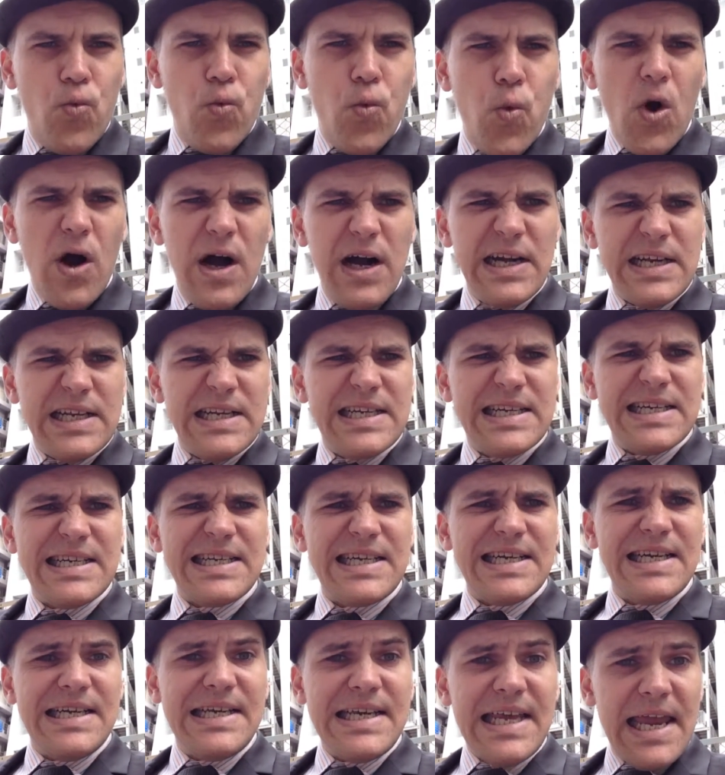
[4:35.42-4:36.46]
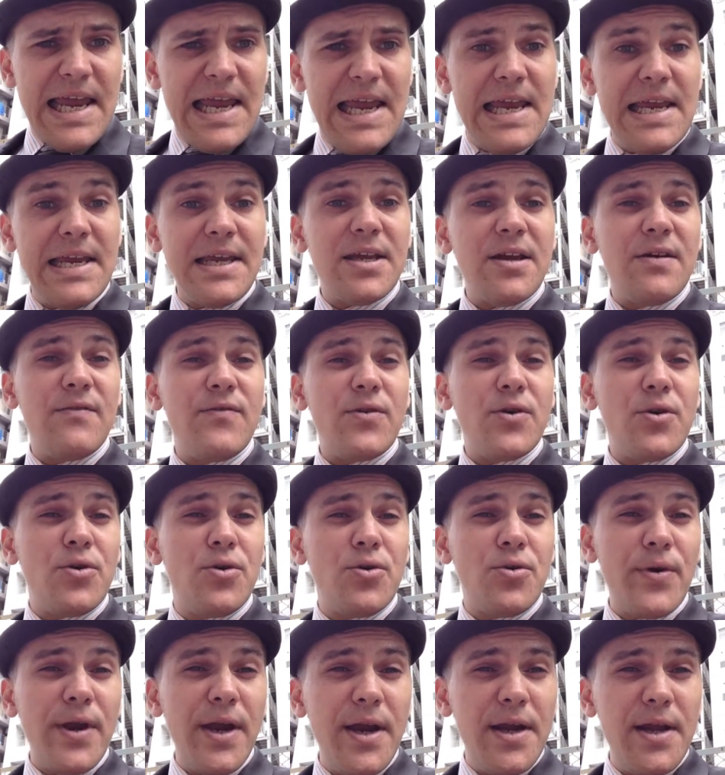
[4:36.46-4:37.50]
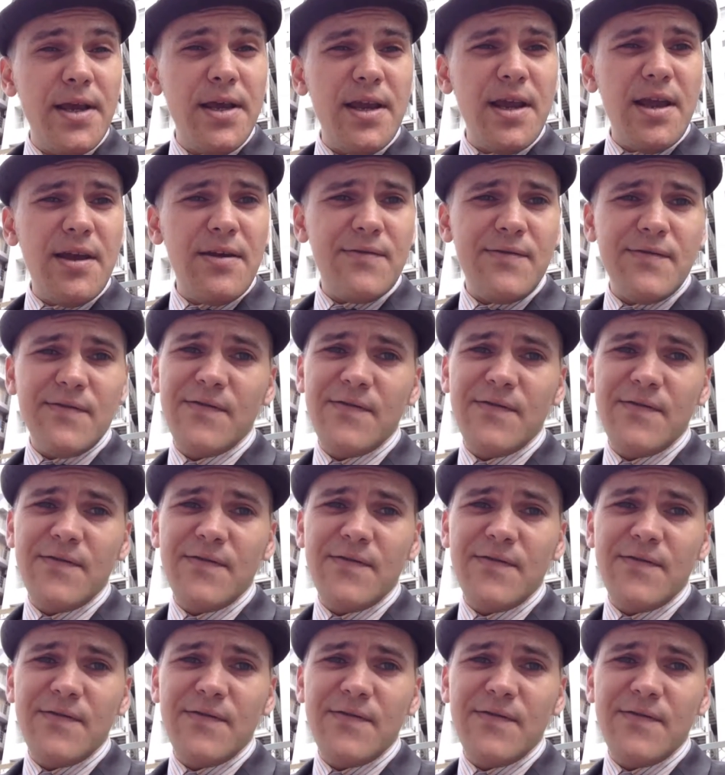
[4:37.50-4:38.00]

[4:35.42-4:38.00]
What a gang of greedy,